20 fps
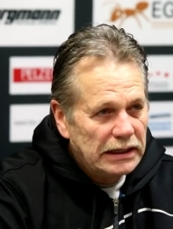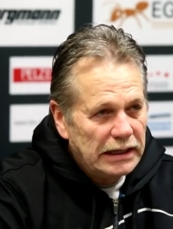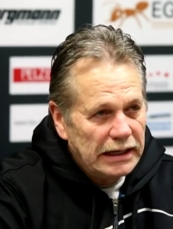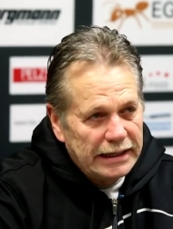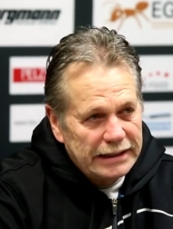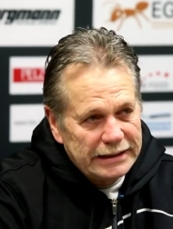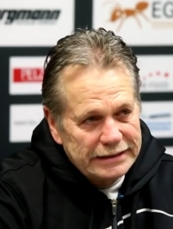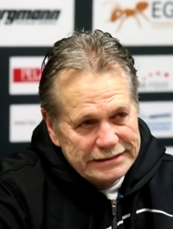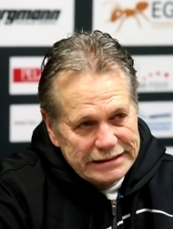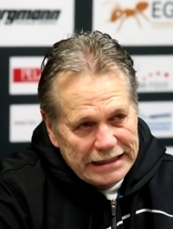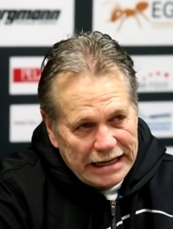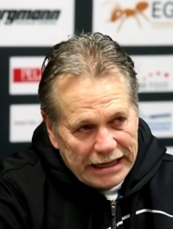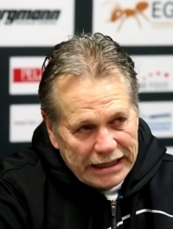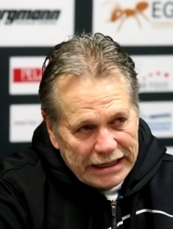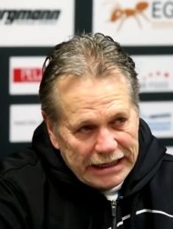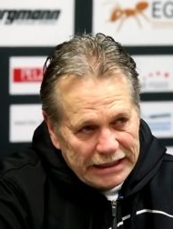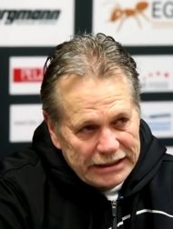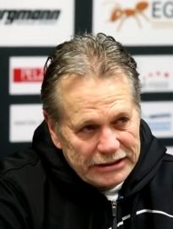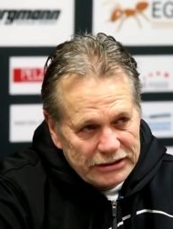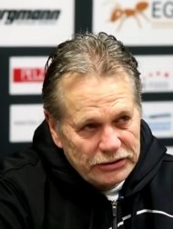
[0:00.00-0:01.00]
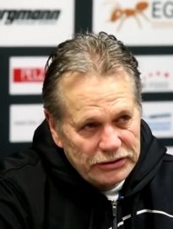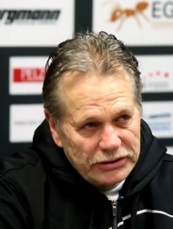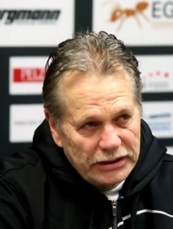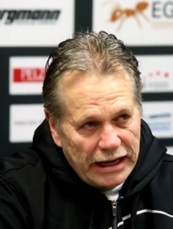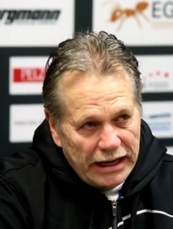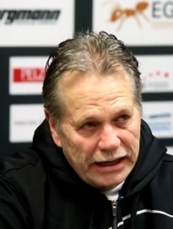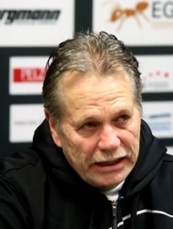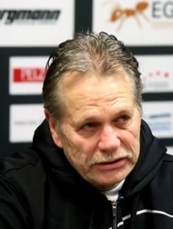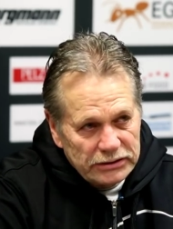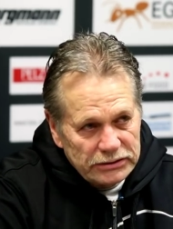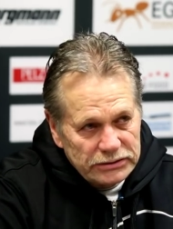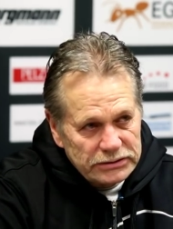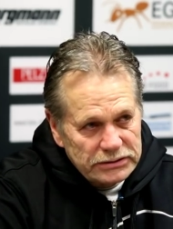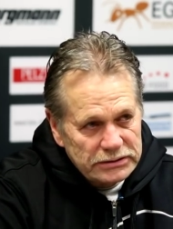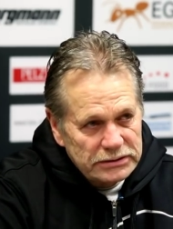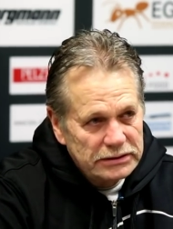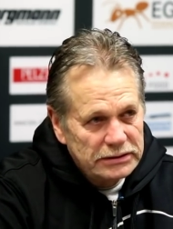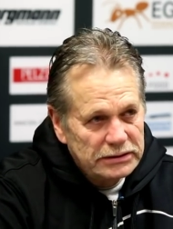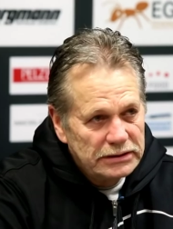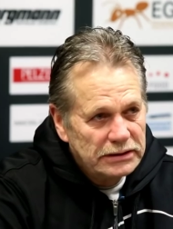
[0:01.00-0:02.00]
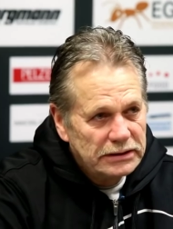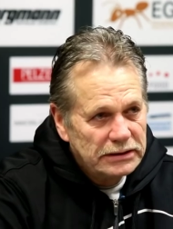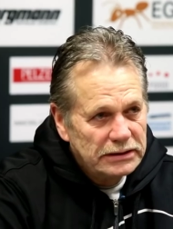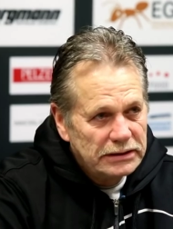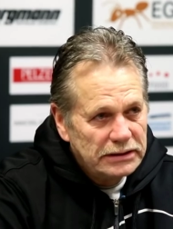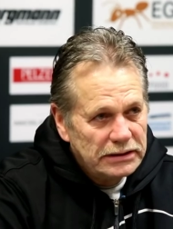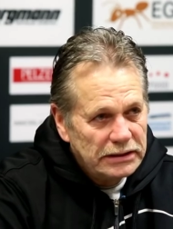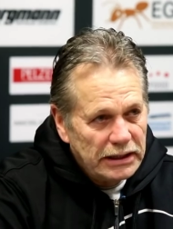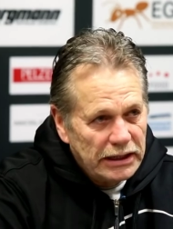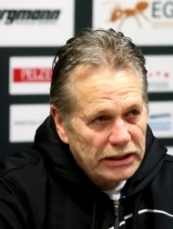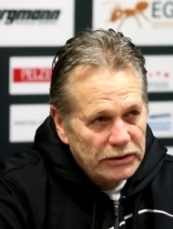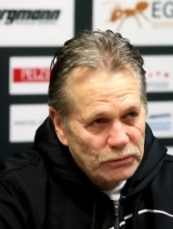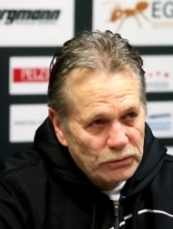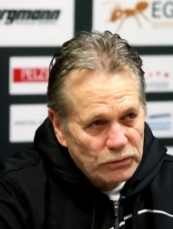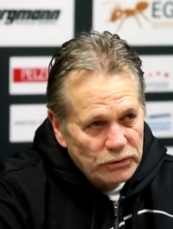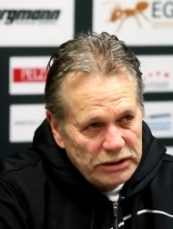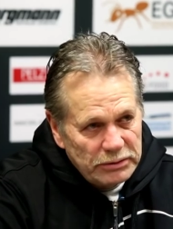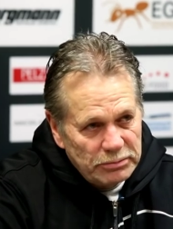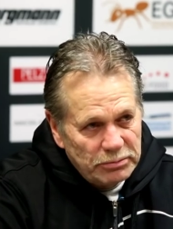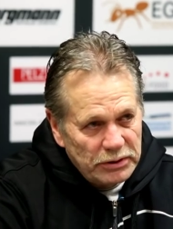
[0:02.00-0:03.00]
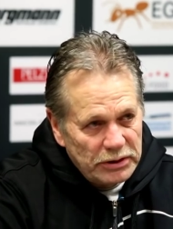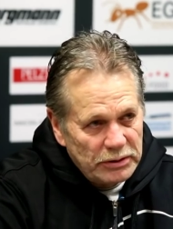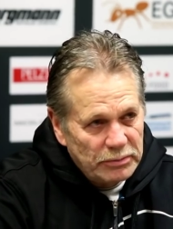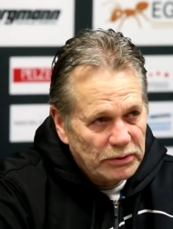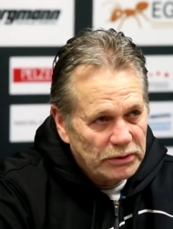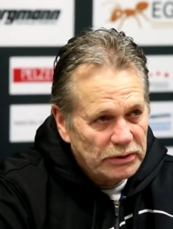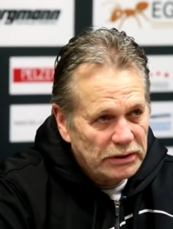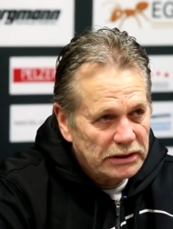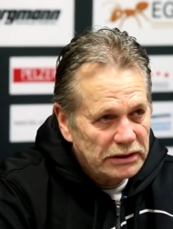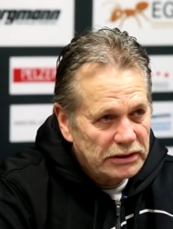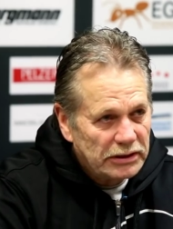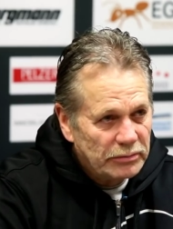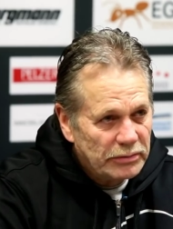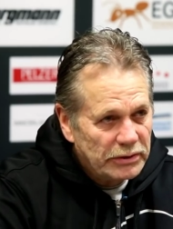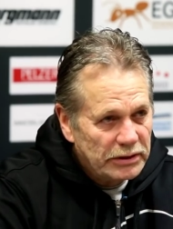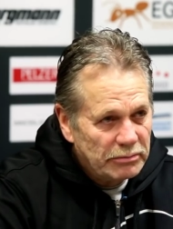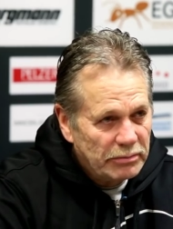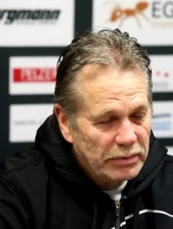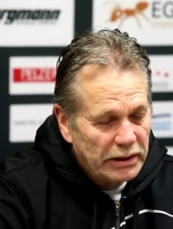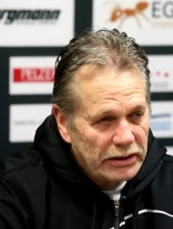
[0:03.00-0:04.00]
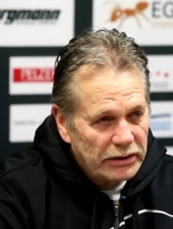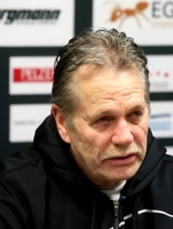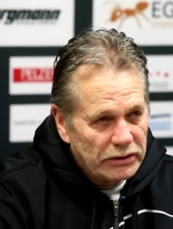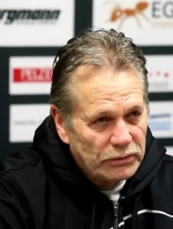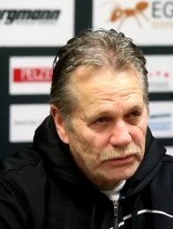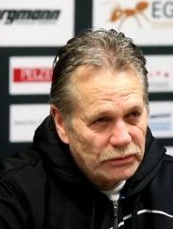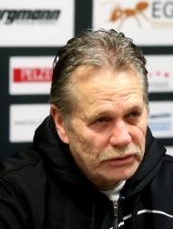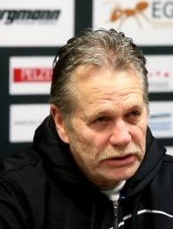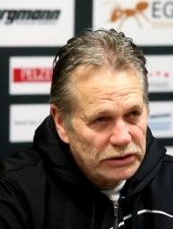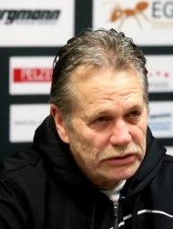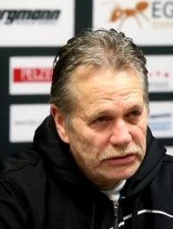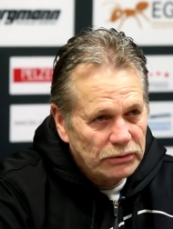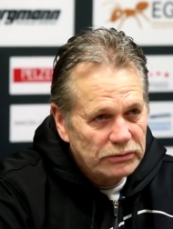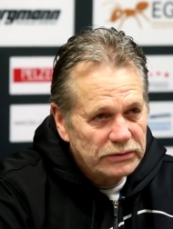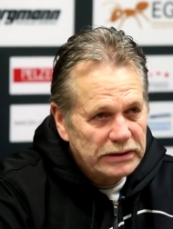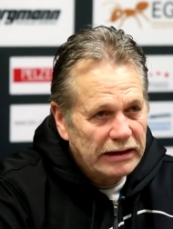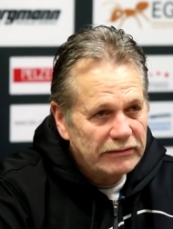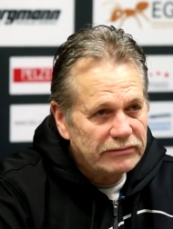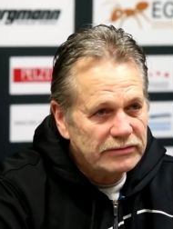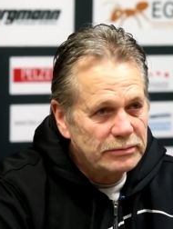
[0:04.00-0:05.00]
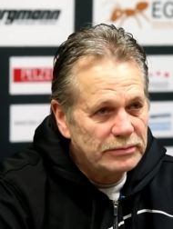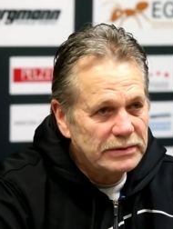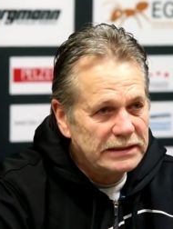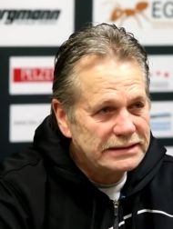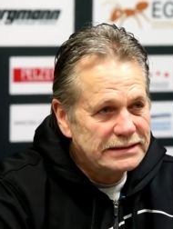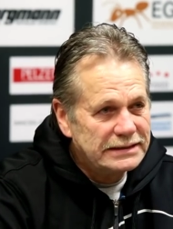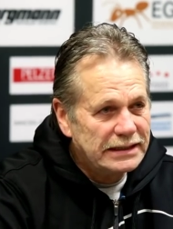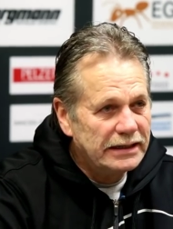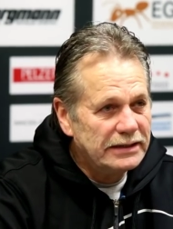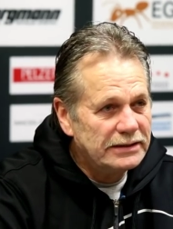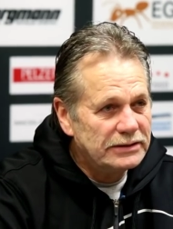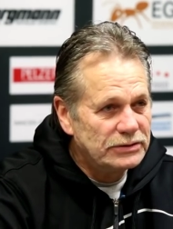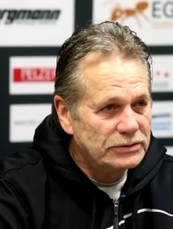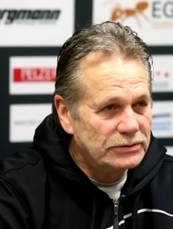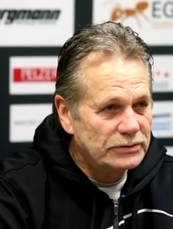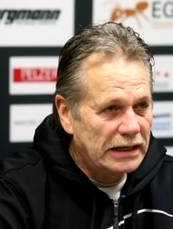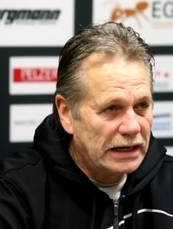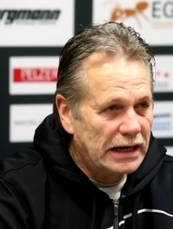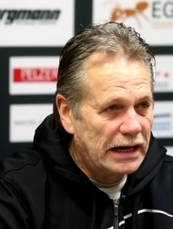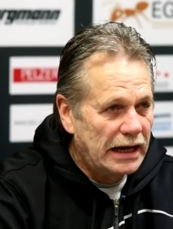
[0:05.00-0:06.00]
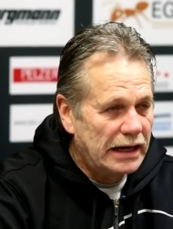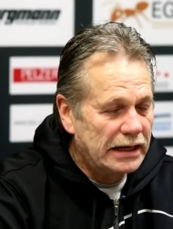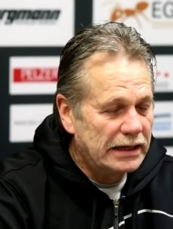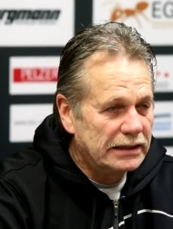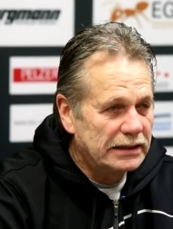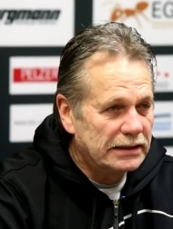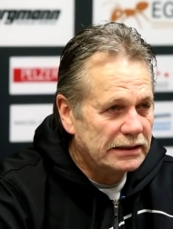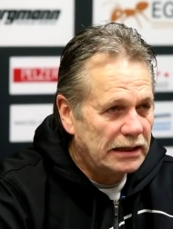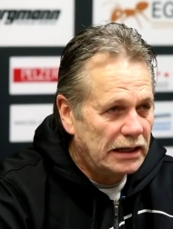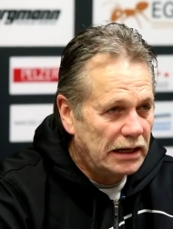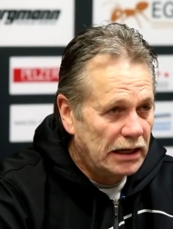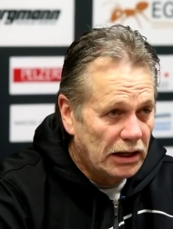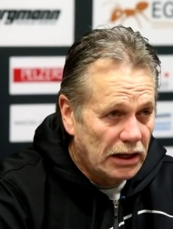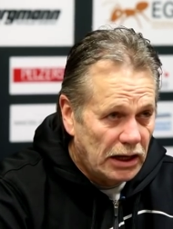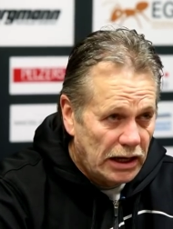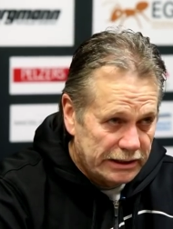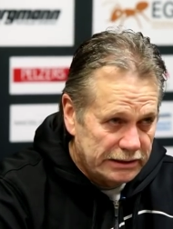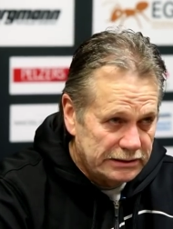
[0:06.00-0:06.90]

and attack at good angles and read people a little bit better, where you don't have to be tight to a guy a lot